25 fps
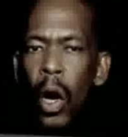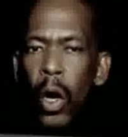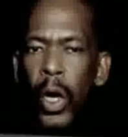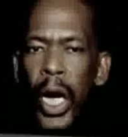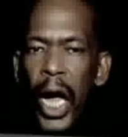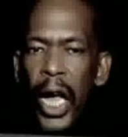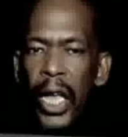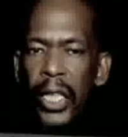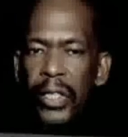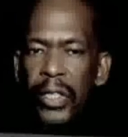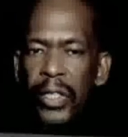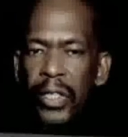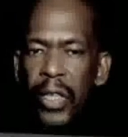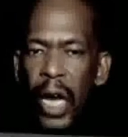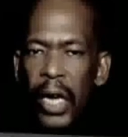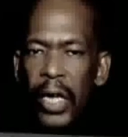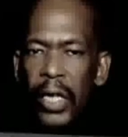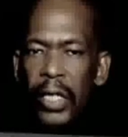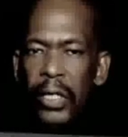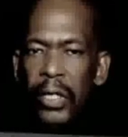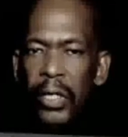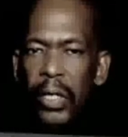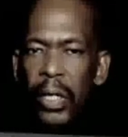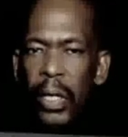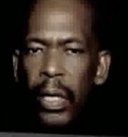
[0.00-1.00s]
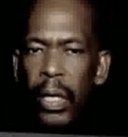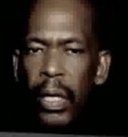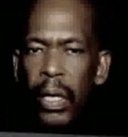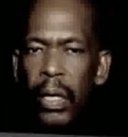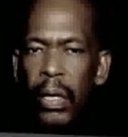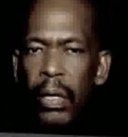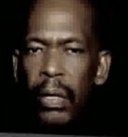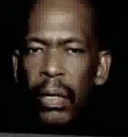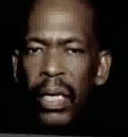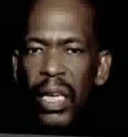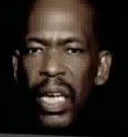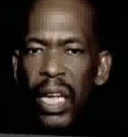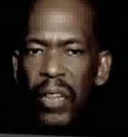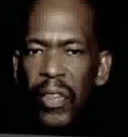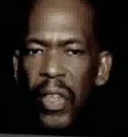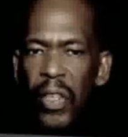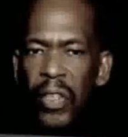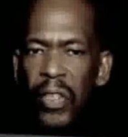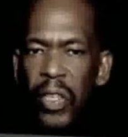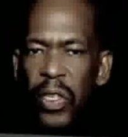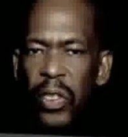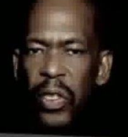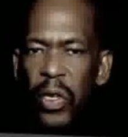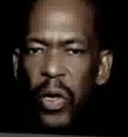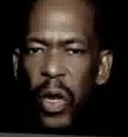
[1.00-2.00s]
Okay, suckers. Get
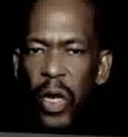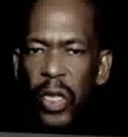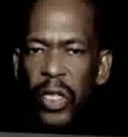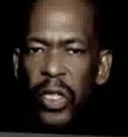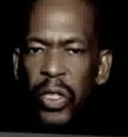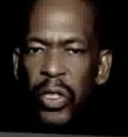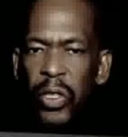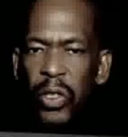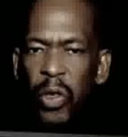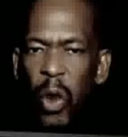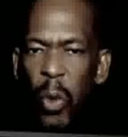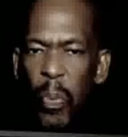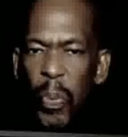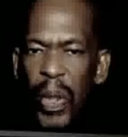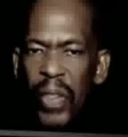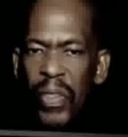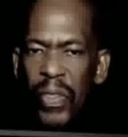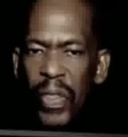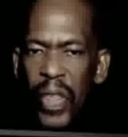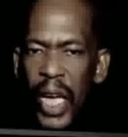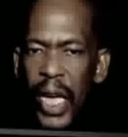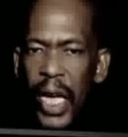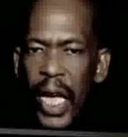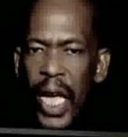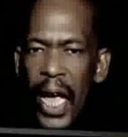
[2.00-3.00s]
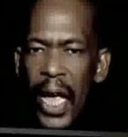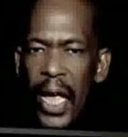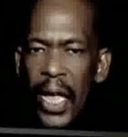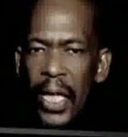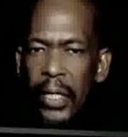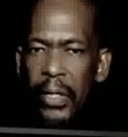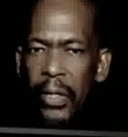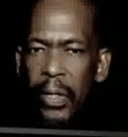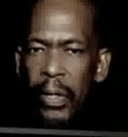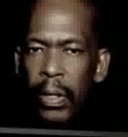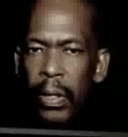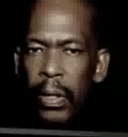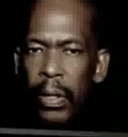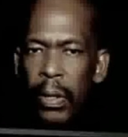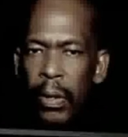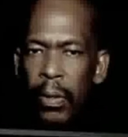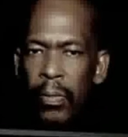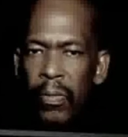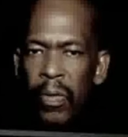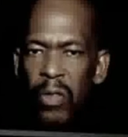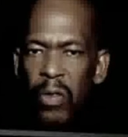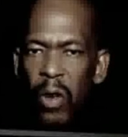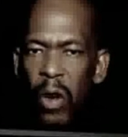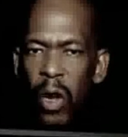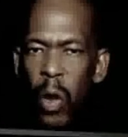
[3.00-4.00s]
this into your stupid thick heads.
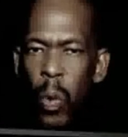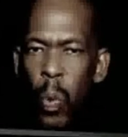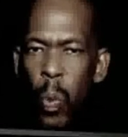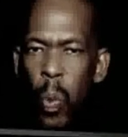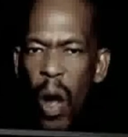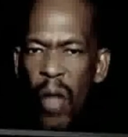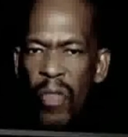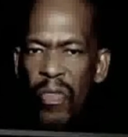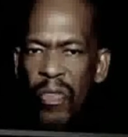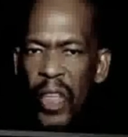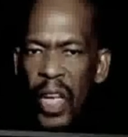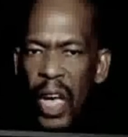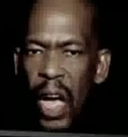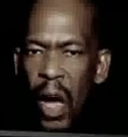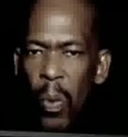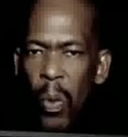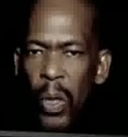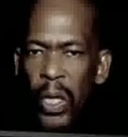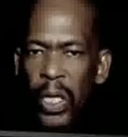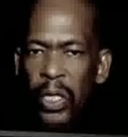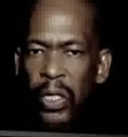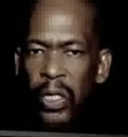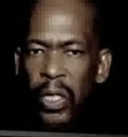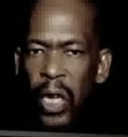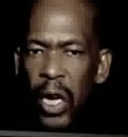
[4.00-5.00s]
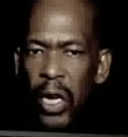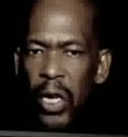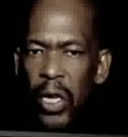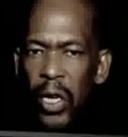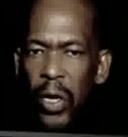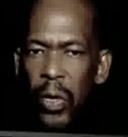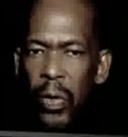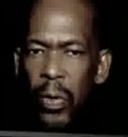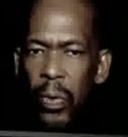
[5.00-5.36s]
There's only one thing I want to say to